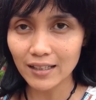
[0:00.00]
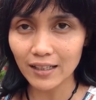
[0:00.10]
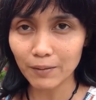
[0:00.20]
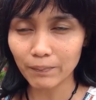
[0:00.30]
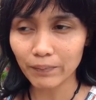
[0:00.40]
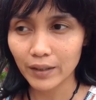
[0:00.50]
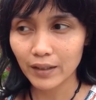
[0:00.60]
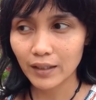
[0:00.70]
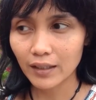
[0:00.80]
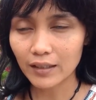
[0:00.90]

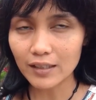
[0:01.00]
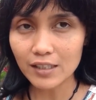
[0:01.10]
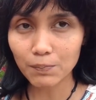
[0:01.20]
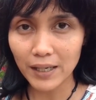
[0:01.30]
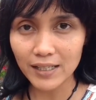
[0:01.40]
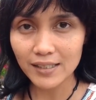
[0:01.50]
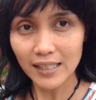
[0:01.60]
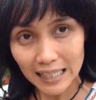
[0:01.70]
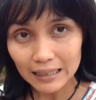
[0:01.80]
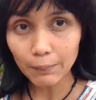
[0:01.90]
the
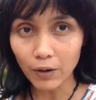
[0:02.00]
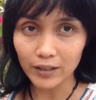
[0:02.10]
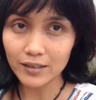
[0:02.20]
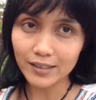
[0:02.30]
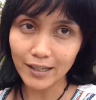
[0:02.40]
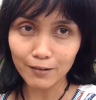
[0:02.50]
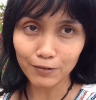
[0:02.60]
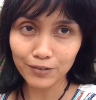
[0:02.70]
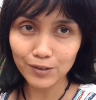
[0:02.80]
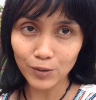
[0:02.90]
space in the pot itself.